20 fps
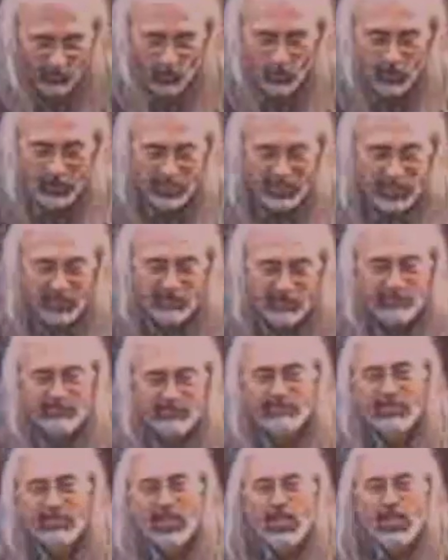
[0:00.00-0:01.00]
So hopefully
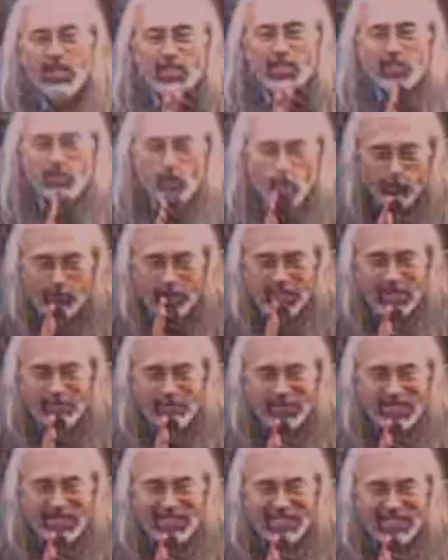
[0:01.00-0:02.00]
that made sense.
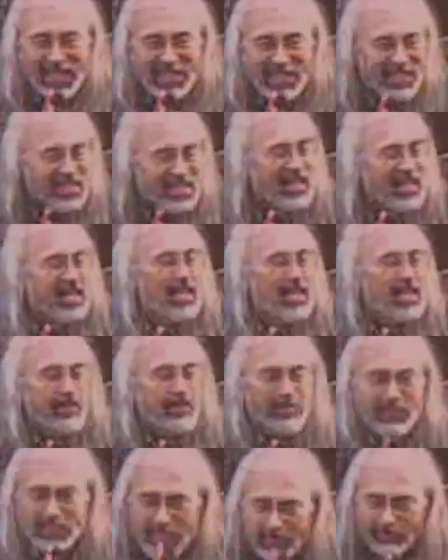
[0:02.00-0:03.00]
If it didn't make sense,
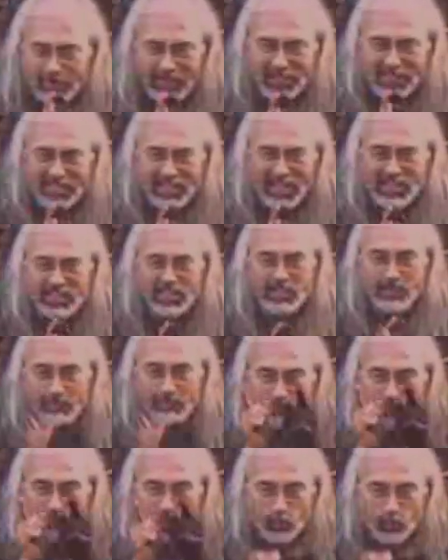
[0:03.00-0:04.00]
rewatch this
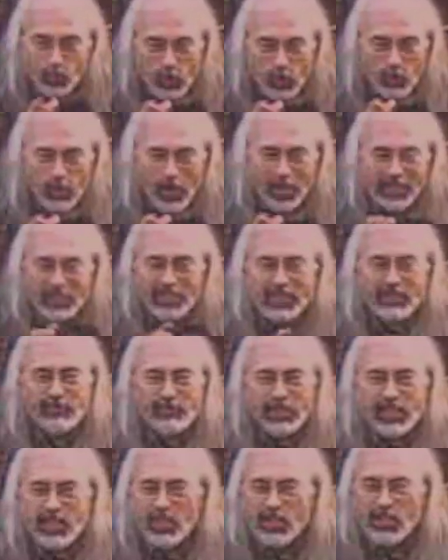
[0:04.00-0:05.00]
video. I
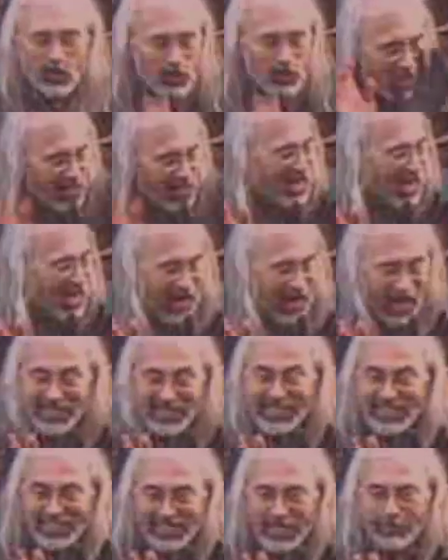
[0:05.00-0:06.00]
need to get back to the
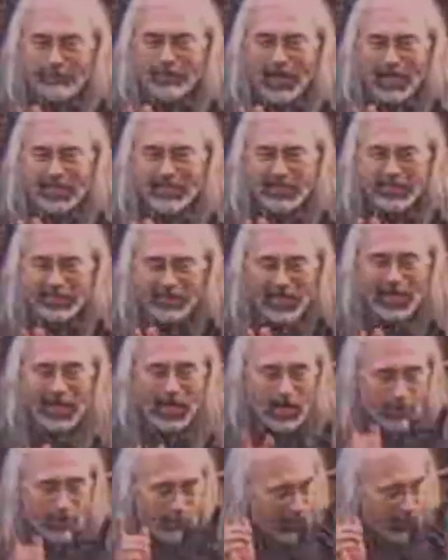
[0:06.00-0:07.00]
lab.
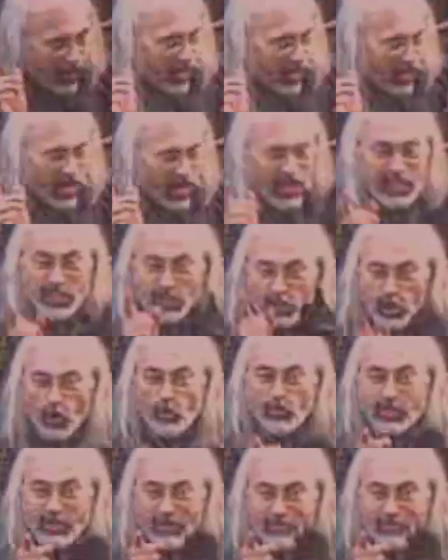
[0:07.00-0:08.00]
Don't make me regret
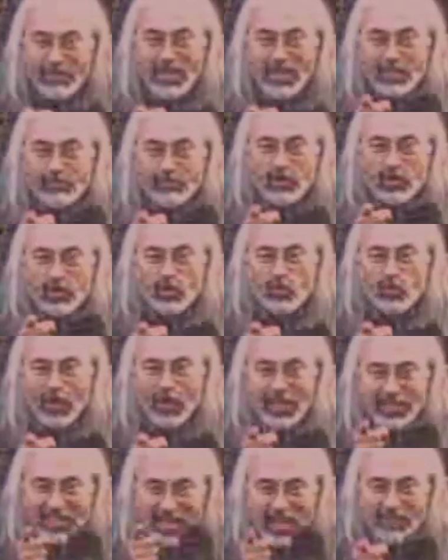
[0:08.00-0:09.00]
having hired you
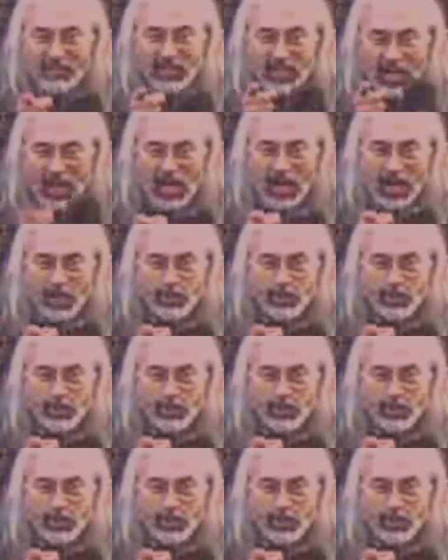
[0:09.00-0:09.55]
as my assistant.